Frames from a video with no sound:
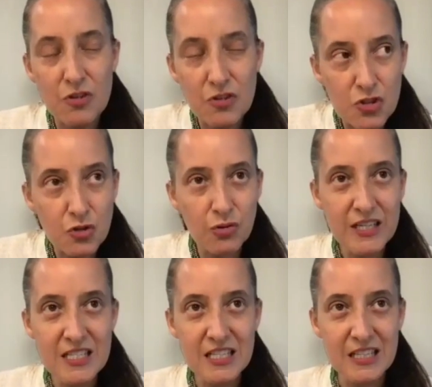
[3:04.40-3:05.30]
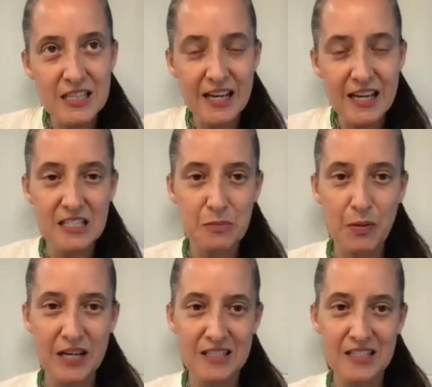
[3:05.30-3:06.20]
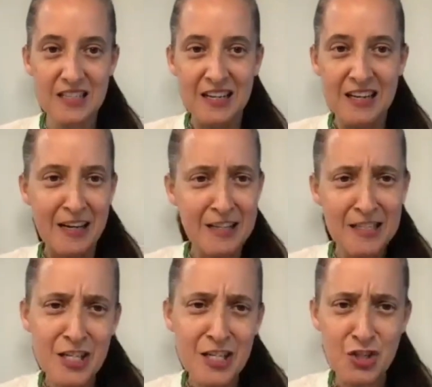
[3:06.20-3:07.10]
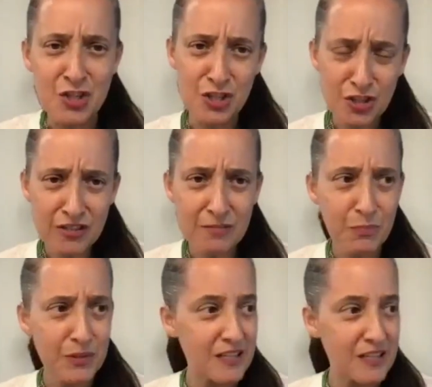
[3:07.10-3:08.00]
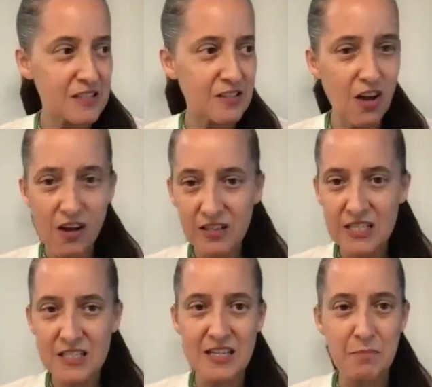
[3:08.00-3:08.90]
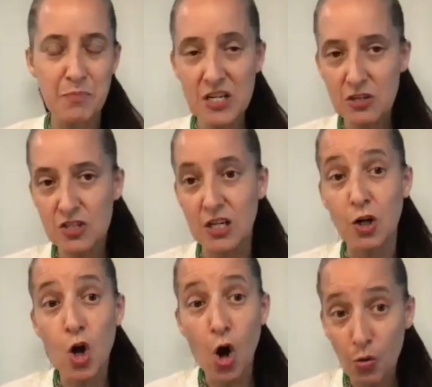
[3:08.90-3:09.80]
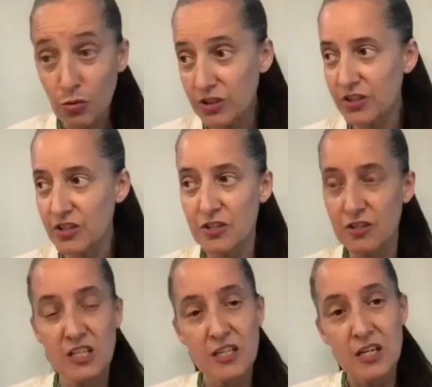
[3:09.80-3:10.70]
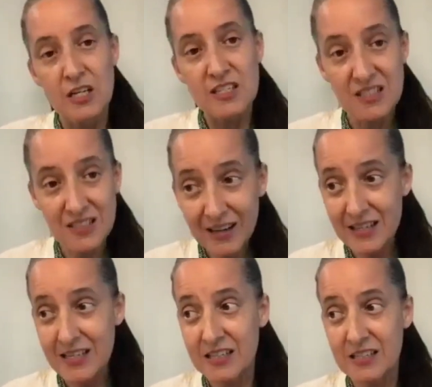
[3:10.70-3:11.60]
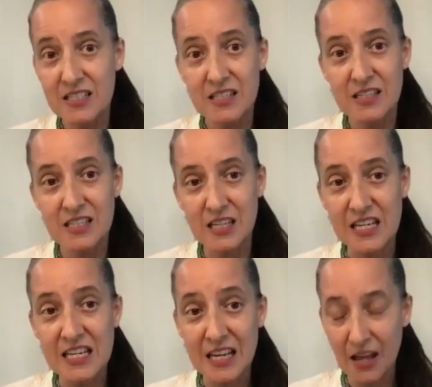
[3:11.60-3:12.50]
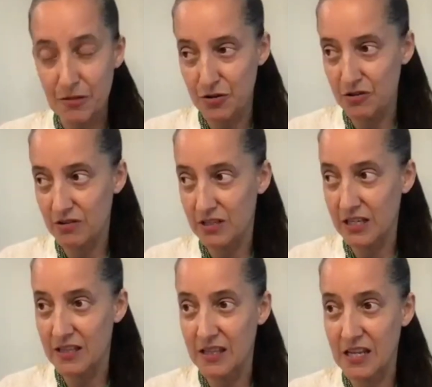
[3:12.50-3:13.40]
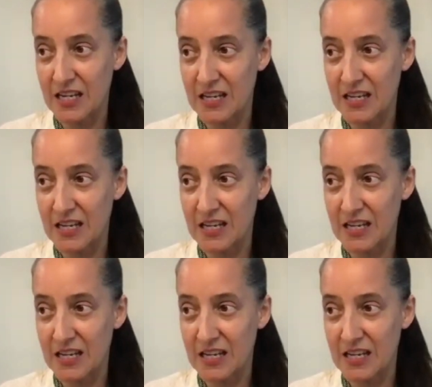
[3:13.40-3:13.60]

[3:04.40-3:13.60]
joined in that space, not as teacher student, but as colleagues and peers and co-learners studying together in